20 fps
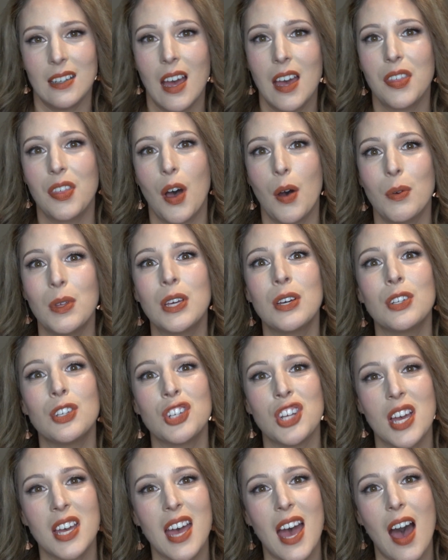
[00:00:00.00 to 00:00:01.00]
I thought we could
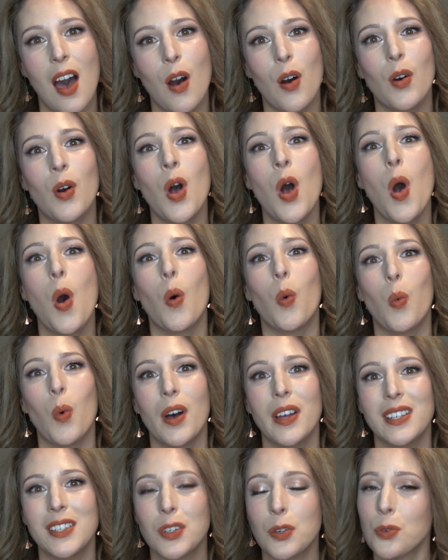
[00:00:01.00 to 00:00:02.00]
check out
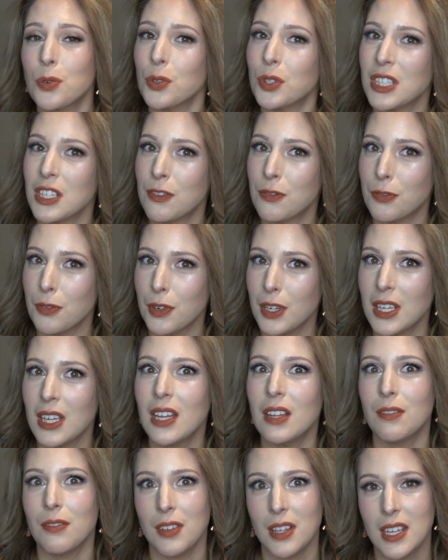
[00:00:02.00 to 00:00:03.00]
what cruelty-free
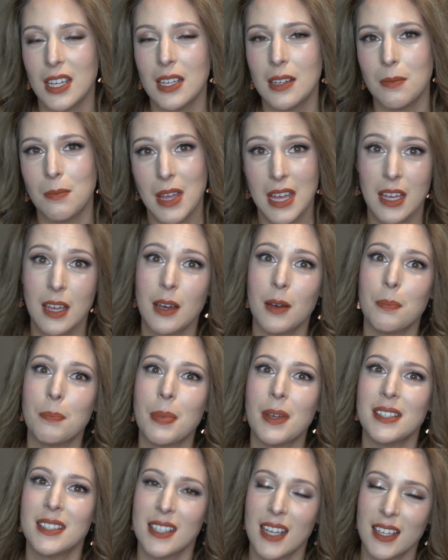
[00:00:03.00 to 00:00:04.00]
and vegan
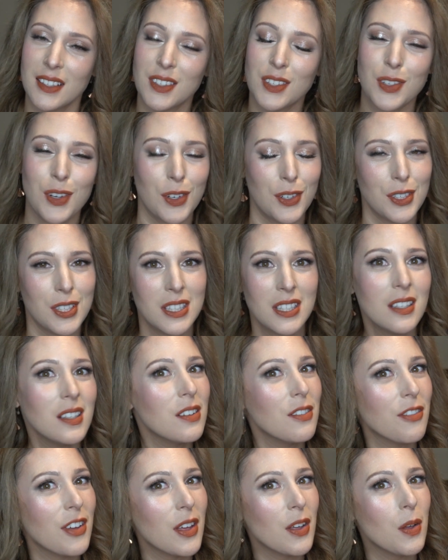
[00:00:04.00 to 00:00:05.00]
makeup sets are still
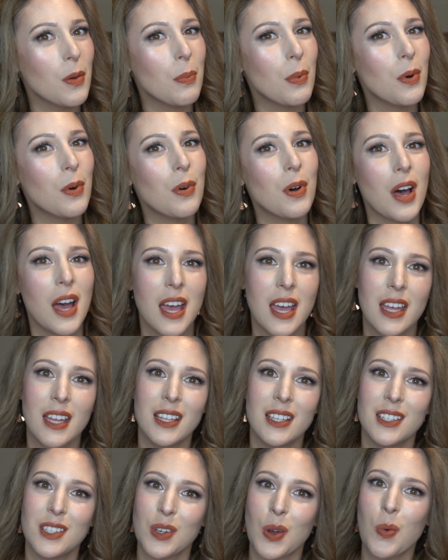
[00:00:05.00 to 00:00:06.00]
available
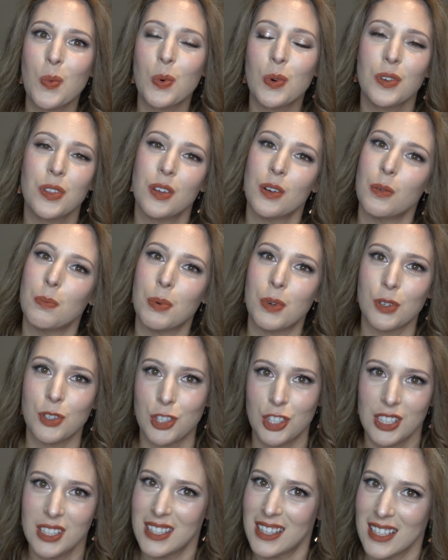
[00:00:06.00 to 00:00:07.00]
and worth our
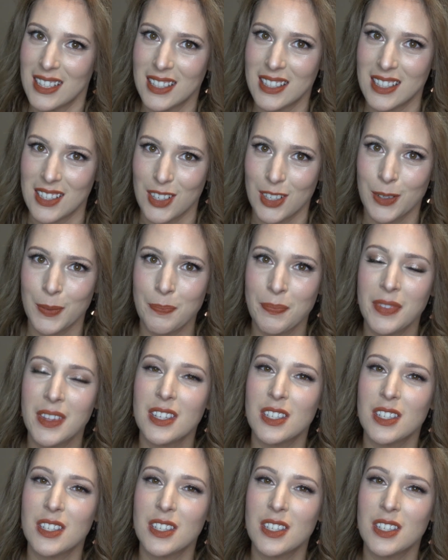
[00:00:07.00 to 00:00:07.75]
purchase this year.